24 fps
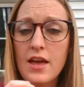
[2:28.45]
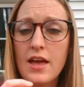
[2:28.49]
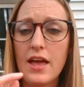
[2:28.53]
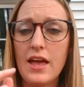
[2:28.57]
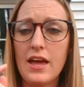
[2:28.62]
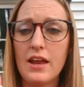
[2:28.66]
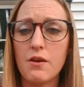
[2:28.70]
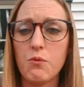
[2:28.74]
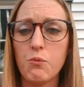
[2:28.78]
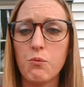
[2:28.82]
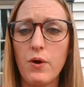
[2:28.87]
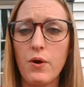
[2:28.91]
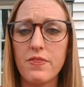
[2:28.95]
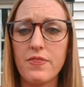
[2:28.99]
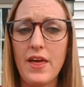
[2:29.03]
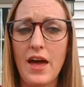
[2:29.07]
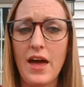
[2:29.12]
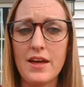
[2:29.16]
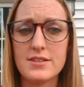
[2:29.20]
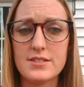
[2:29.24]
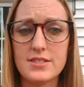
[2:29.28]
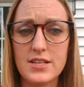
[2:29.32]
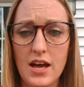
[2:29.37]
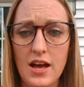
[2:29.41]
And what
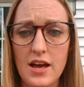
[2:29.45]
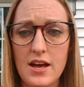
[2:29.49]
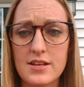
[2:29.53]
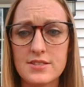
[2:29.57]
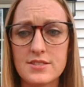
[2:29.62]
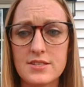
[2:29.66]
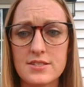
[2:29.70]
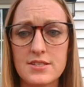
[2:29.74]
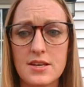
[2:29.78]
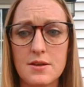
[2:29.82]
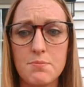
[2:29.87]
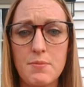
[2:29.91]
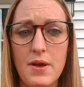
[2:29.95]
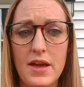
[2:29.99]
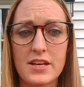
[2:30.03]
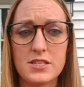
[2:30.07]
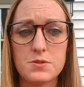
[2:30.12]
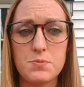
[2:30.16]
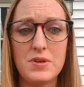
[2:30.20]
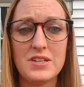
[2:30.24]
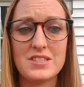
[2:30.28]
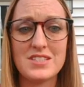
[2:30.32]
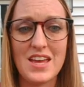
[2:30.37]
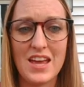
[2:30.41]
that does is it makes
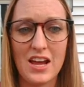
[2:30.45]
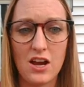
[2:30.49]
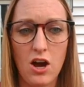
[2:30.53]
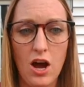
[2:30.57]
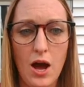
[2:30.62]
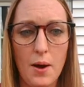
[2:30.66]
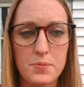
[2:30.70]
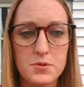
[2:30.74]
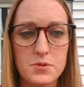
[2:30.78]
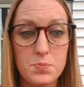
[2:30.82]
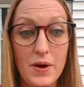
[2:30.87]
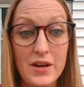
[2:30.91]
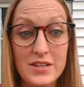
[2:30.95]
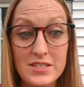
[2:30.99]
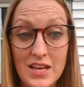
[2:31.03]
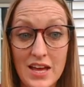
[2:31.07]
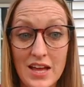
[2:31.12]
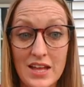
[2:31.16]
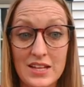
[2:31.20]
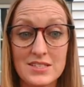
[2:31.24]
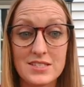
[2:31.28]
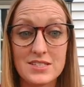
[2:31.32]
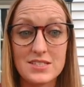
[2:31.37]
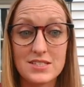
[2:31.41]
me take hops by
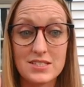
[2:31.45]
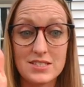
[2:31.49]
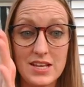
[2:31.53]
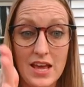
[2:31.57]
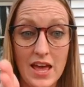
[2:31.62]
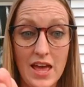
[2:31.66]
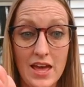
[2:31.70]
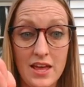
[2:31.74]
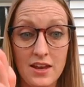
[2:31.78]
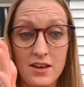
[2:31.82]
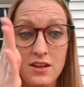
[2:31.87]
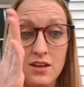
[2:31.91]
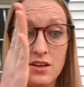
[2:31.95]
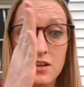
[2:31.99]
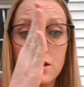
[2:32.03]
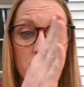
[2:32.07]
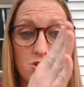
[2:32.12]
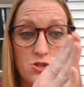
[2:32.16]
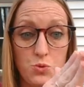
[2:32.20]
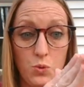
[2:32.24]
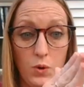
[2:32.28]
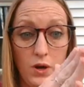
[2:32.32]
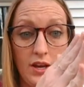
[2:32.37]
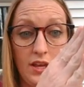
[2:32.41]
10s, 10,
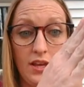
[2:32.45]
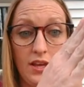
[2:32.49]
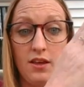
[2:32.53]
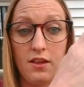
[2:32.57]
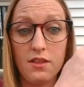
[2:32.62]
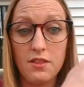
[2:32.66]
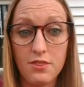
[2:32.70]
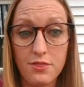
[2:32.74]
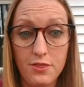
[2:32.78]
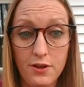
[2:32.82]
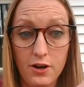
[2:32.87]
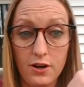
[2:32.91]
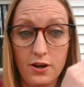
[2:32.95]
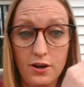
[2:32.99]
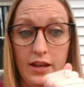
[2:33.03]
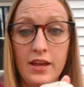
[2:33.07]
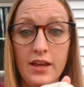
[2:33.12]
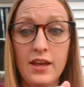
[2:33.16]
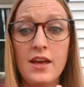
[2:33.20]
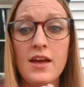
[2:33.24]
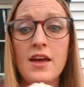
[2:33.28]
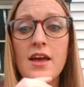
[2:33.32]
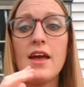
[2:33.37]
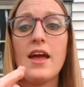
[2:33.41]
20, 30,